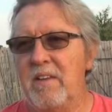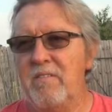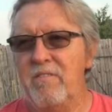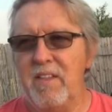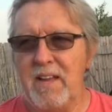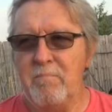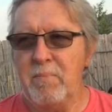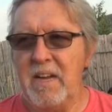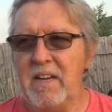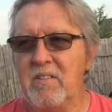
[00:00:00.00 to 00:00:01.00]
flat
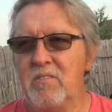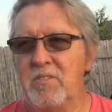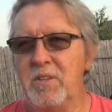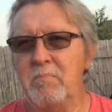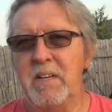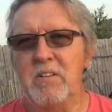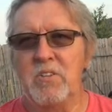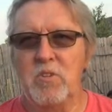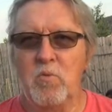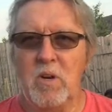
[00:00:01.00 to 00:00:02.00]
panels that made
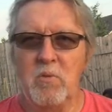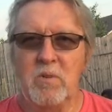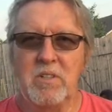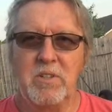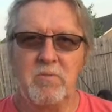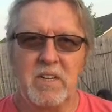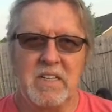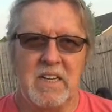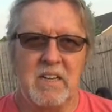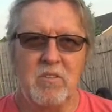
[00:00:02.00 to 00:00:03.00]
square ones and
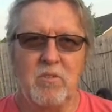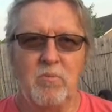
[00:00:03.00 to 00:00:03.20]
rectangular